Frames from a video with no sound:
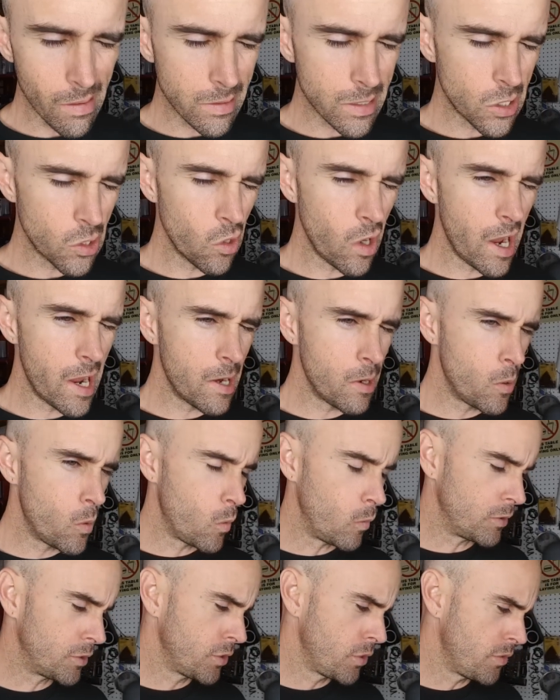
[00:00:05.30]
try
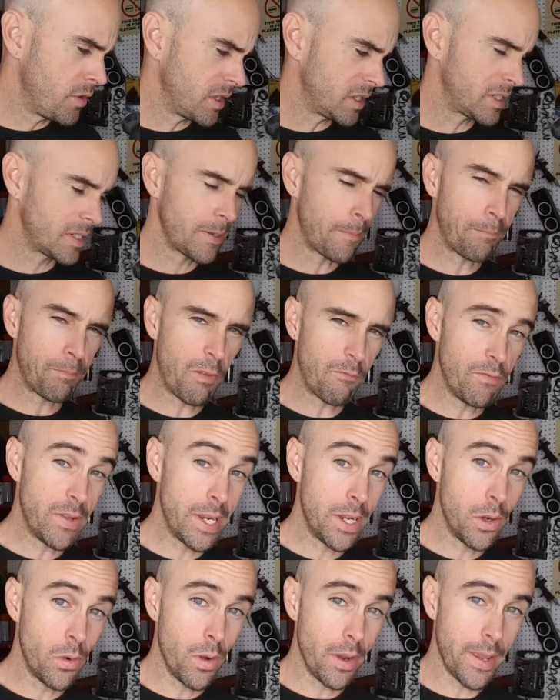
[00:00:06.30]
to do this
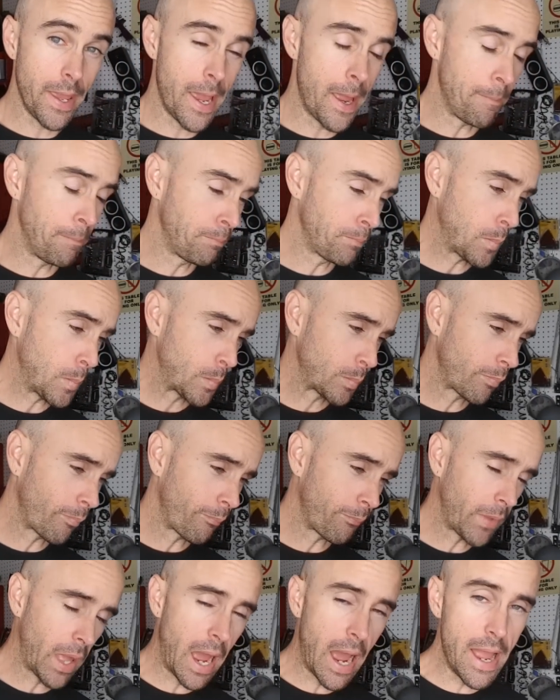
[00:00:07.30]
video again.
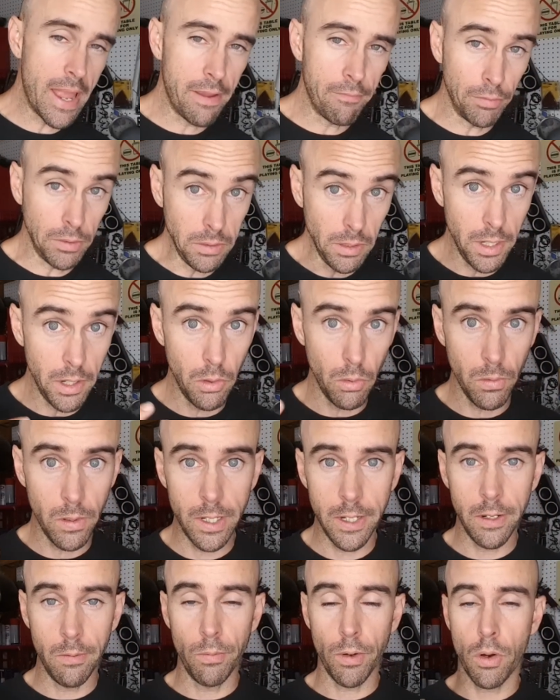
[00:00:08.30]
I have
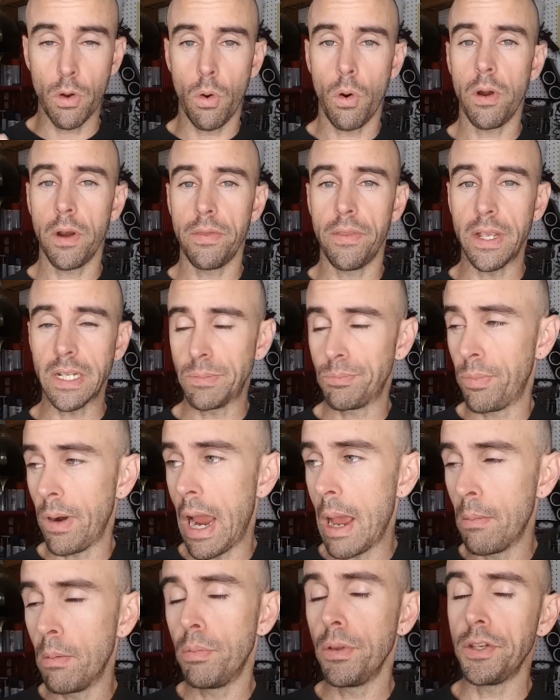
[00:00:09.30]
literally recorded this
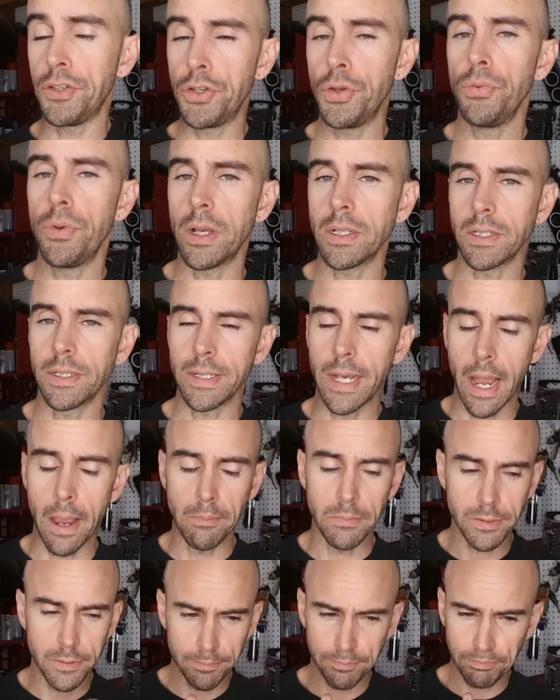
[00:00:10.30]
probably 24
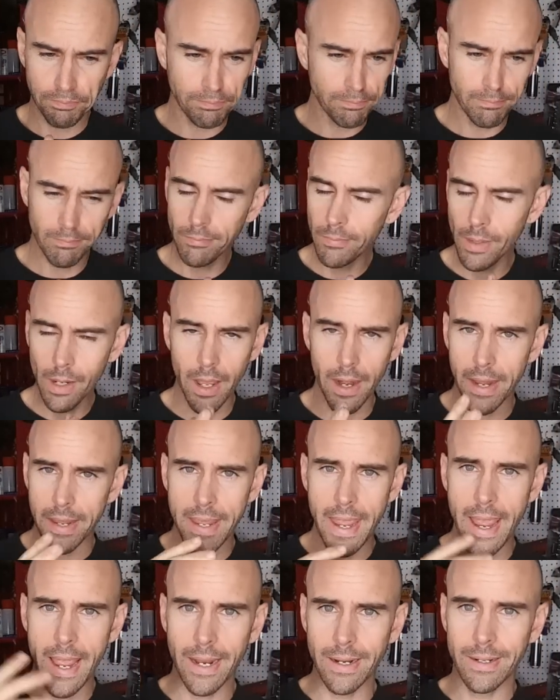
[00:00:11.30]
times, and I
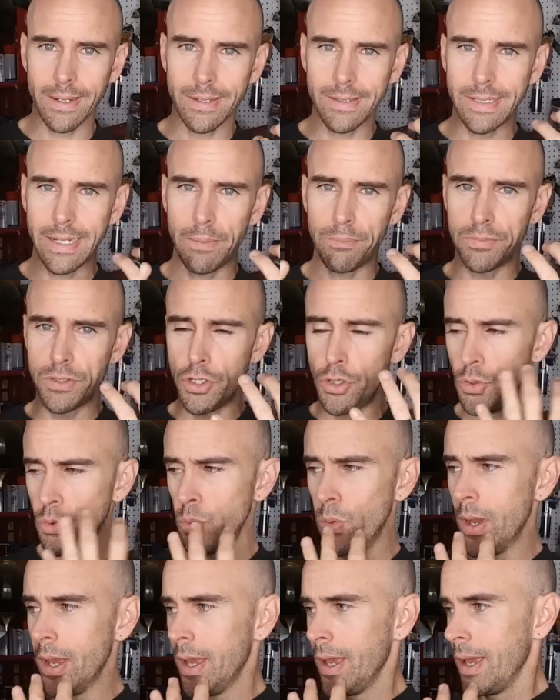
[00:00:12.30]
can't seem
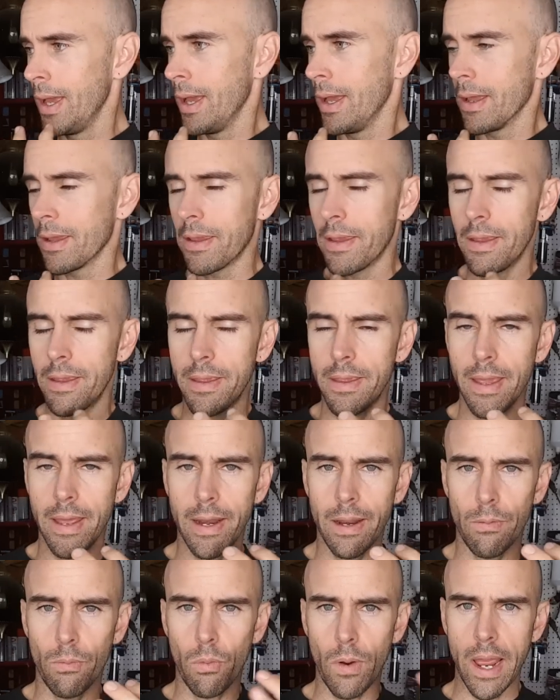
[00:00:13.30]
to get
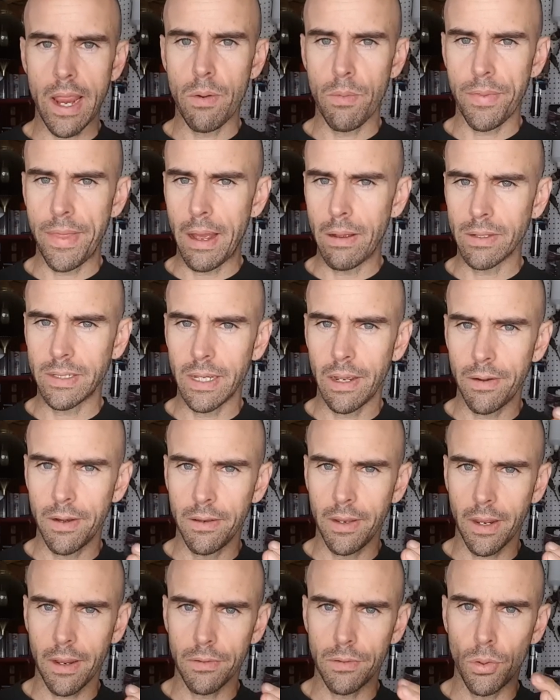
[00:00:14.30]
it right without sounding
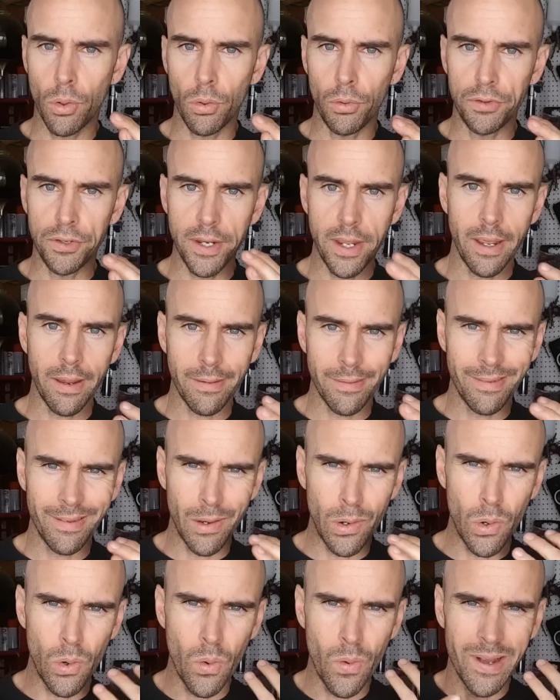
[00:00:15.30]
like a total dick.
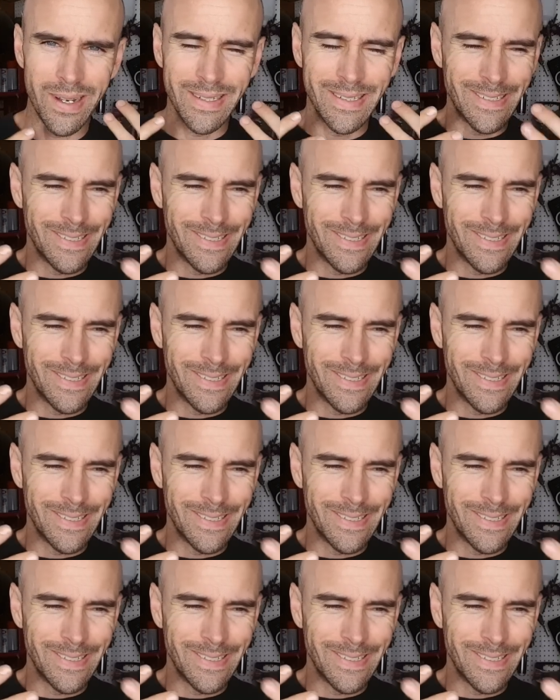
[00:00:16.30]
So